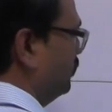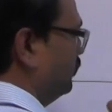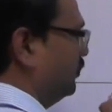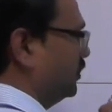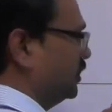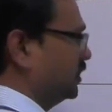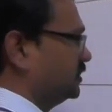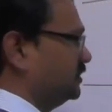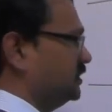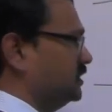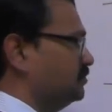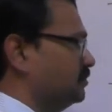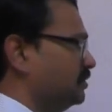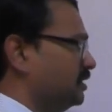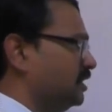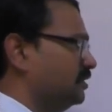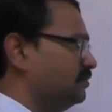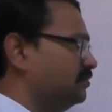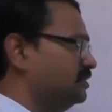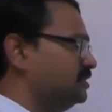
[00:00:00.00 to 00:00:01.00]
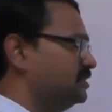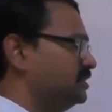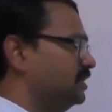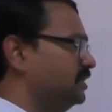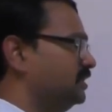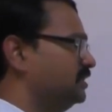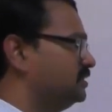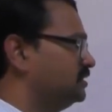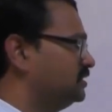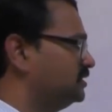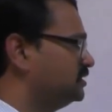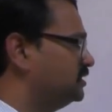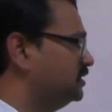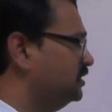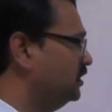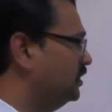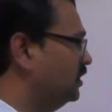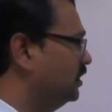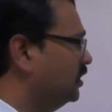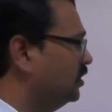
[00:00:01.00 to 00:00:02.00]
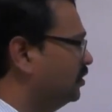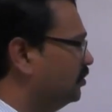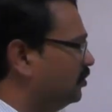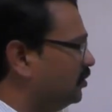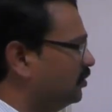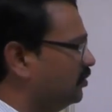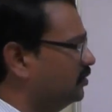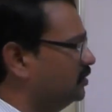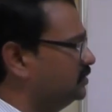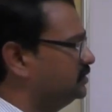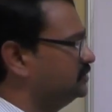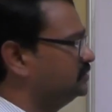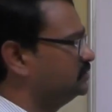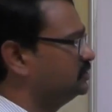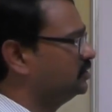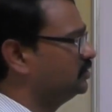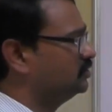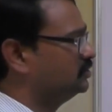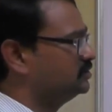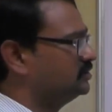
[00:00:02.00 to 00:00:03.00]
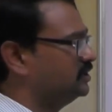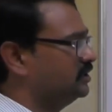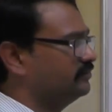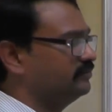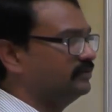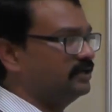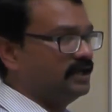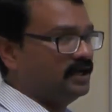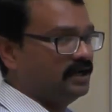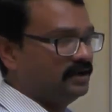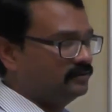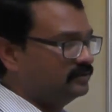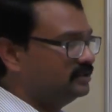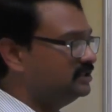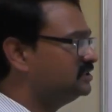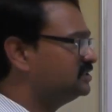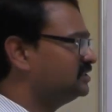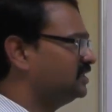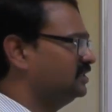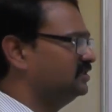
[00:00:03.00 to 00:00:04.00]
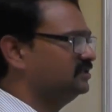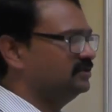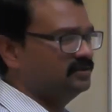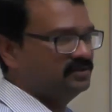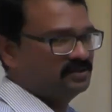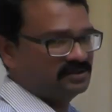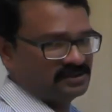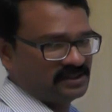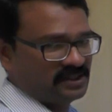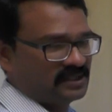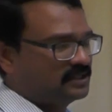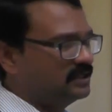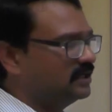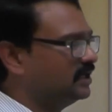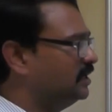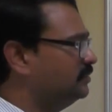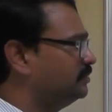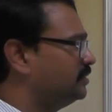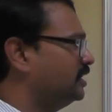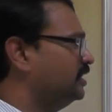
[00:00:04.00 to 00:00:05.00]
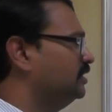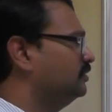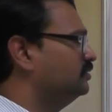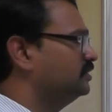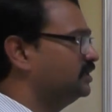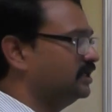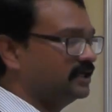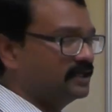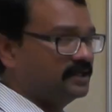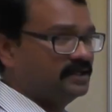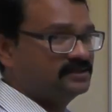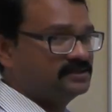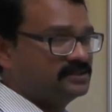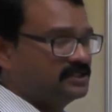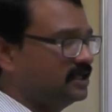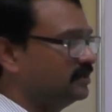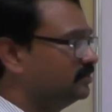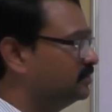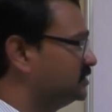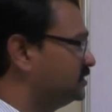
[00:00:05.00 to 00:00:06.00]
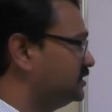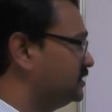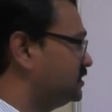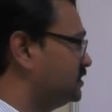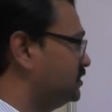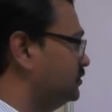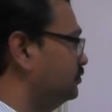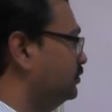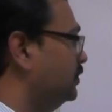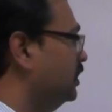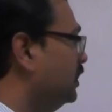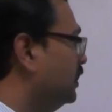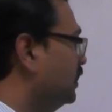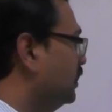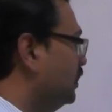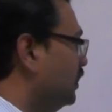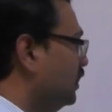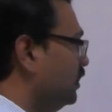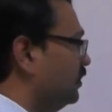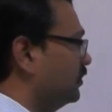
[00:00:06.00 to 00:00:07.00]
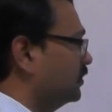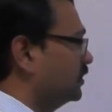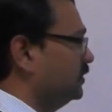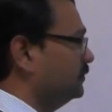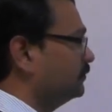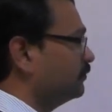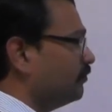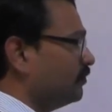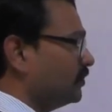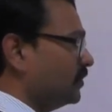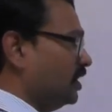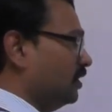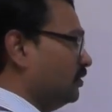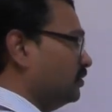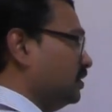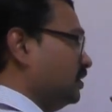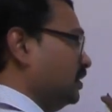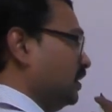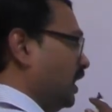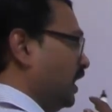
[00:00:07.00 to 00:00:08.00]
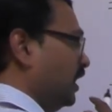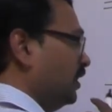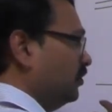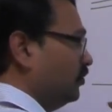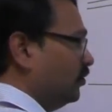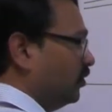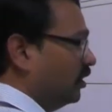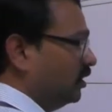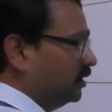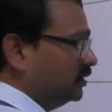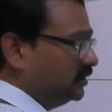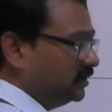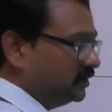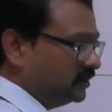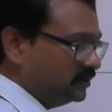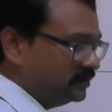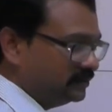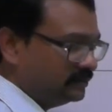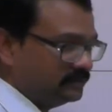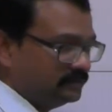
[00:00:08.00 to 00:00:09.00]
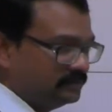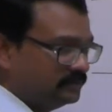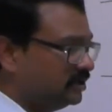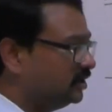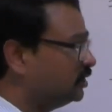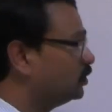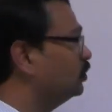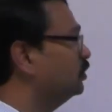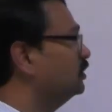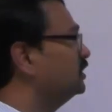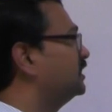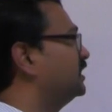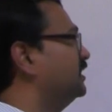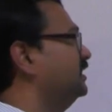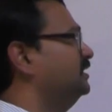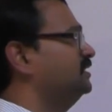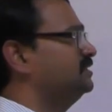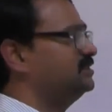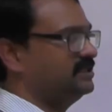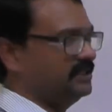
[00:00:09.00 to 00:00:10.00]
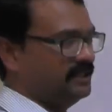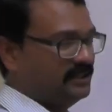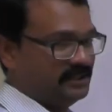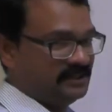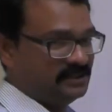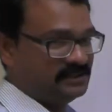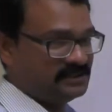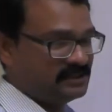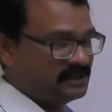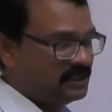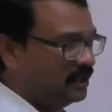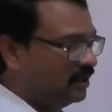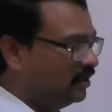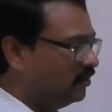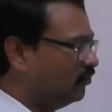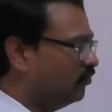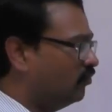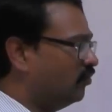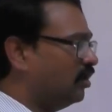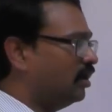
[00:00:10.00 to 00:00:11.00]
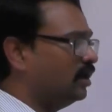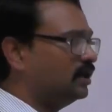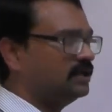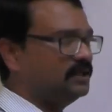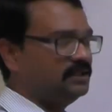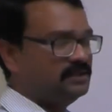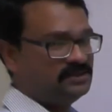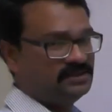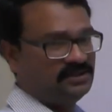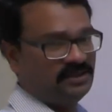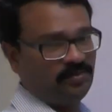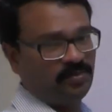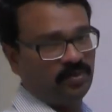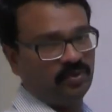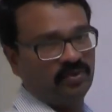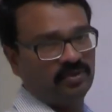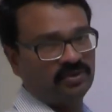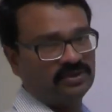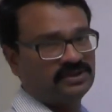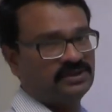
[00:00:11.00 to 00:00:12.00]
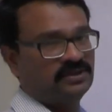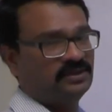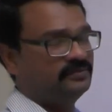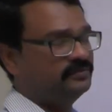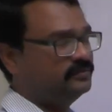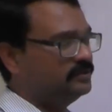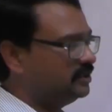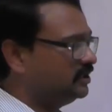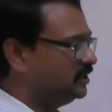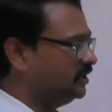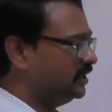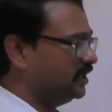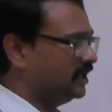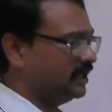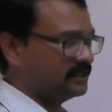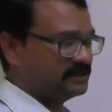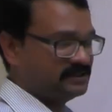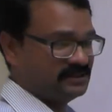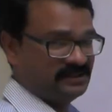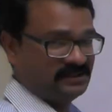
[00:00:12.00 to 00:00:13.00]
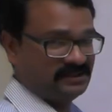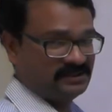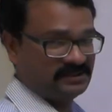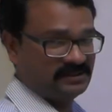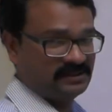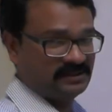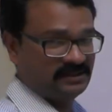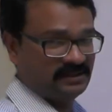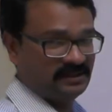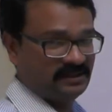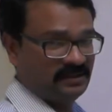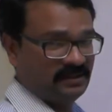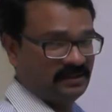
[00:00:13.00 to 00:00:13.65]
For example, let me say this is the poles and zeros that we have inside the unit circle. I am trying to take a stable system. Okay, now I want the rule 3 says what is the portion of the real axis?